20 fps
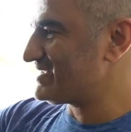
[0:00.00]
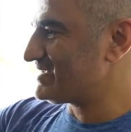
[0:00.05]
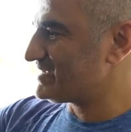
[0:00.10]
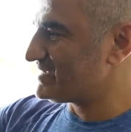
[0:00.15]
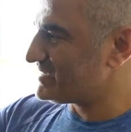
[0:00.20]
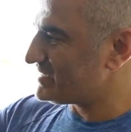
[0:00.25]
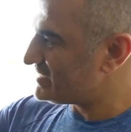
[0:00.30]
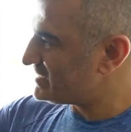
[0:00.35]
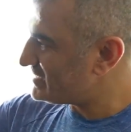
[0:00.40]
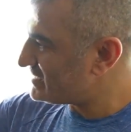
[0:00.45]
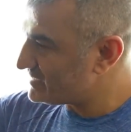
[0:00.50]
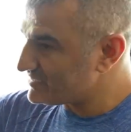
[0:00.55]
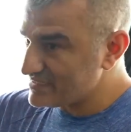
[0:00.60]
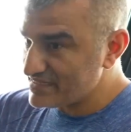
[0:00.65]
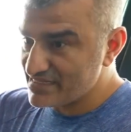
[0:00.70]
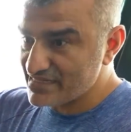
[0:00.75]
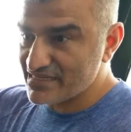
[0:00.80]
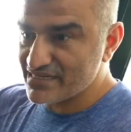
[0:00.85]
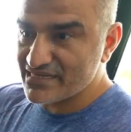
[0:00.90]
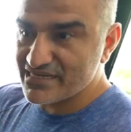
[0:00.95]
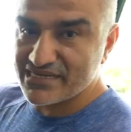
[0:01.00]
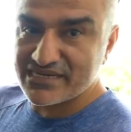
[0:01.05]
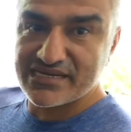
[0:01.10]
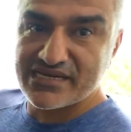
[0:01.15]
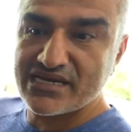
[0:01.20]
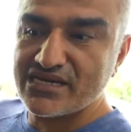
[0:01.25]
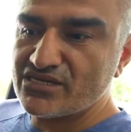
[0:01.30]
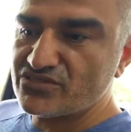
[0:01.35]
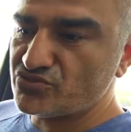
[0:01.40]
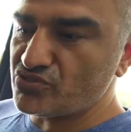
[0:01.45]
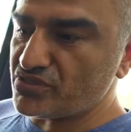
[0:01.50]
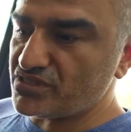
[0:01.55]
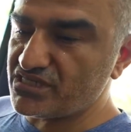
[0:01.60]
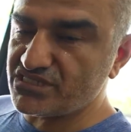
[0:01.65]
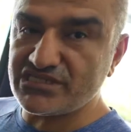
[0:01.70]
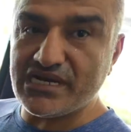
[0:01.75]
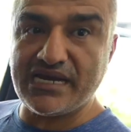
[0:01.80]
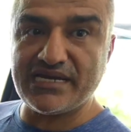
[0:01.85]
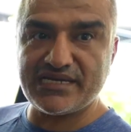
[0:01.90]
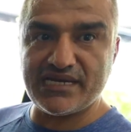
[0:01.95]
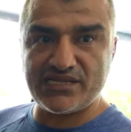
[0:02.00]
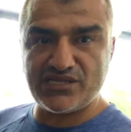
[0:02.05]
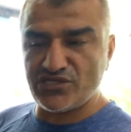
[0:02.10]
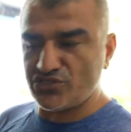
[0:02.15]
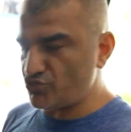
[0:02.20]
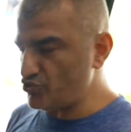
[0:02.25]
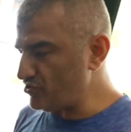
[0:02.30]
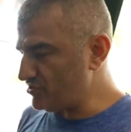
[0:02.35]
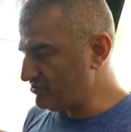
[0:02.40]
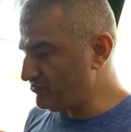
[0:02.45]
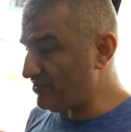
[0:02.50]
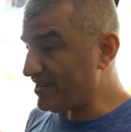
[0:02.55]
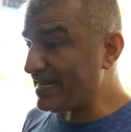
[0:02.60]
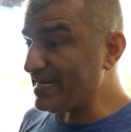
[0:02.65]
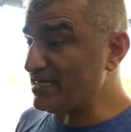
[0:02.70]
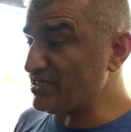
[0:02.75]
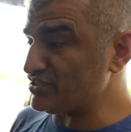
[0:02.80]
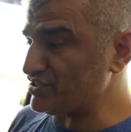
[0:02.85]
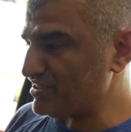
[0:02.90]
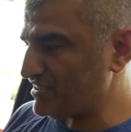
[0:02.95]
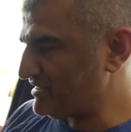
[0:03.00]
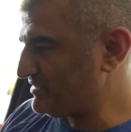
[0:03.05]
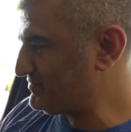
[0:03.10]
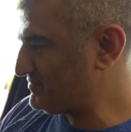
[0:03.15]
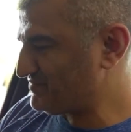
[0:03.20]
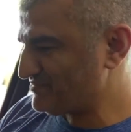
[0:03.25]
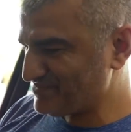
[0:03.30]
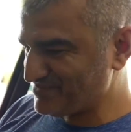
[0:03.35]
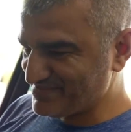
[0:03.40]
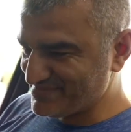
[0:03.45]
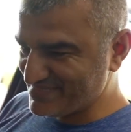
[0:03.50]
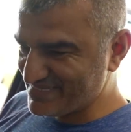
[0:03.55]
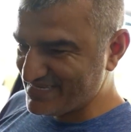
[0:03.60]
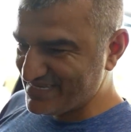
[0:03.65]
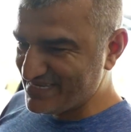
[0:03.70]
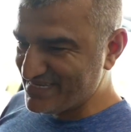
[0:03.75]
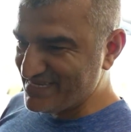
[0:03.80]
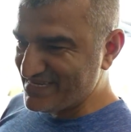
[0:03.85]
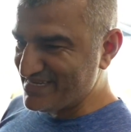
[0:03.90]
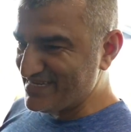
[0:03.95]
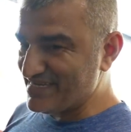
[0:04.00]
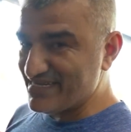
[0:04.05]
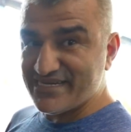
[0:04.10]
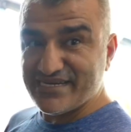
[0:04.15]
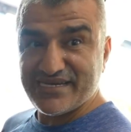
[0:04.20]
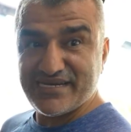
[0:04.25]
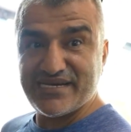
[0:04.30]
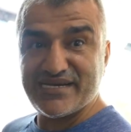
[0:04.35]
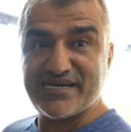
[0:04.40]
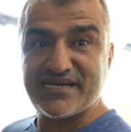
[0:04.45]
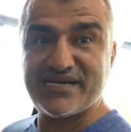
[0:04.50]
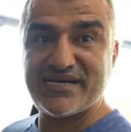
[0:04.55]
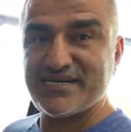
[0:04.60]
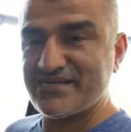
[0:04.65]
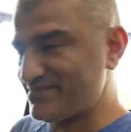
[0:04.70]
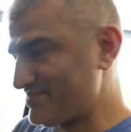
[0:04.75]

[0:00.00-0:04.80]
But I don't know Turkish. Turkish, I can teach you, very easy. Okay, what's what's a good word for,